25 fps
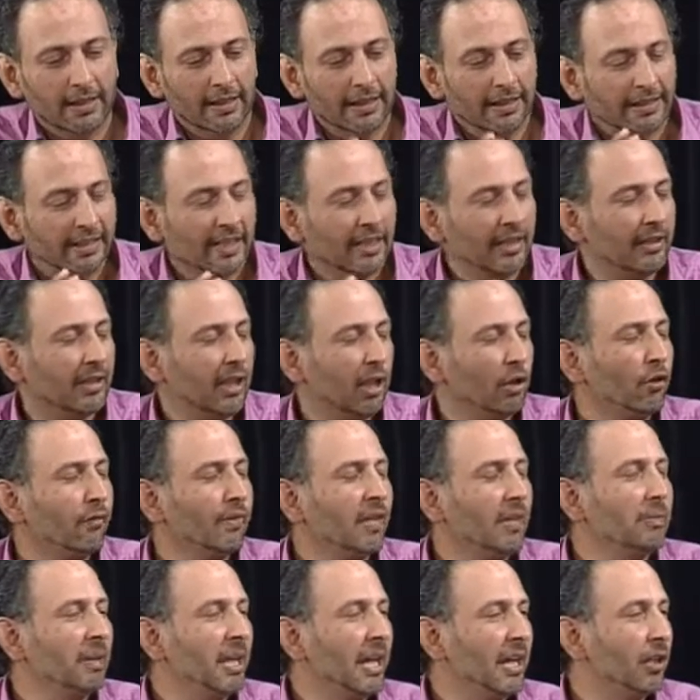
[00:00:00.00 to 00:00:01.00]
None
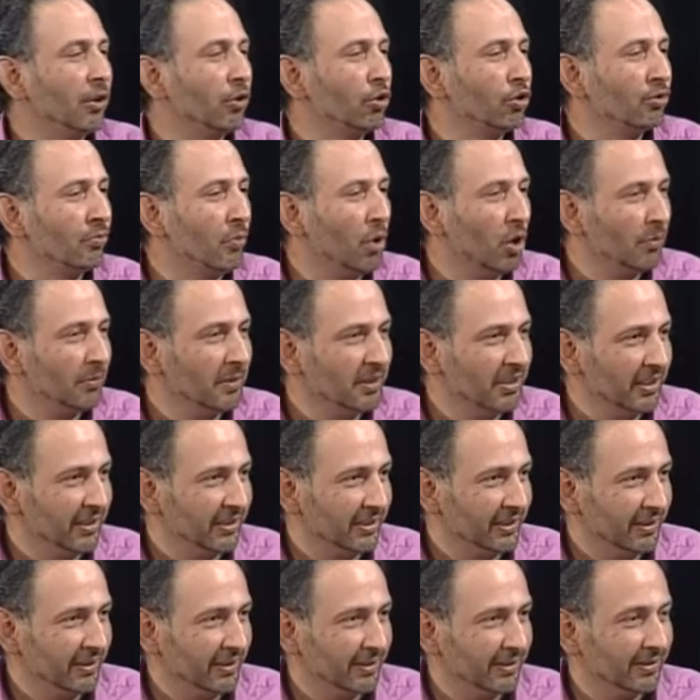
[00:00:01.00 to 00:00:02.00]
of them cater to small
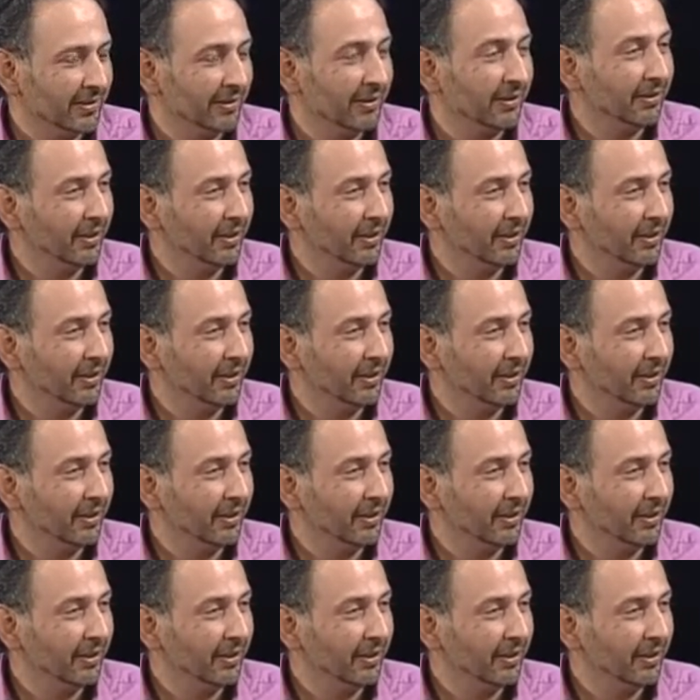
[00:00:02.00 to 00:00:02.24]
businesses.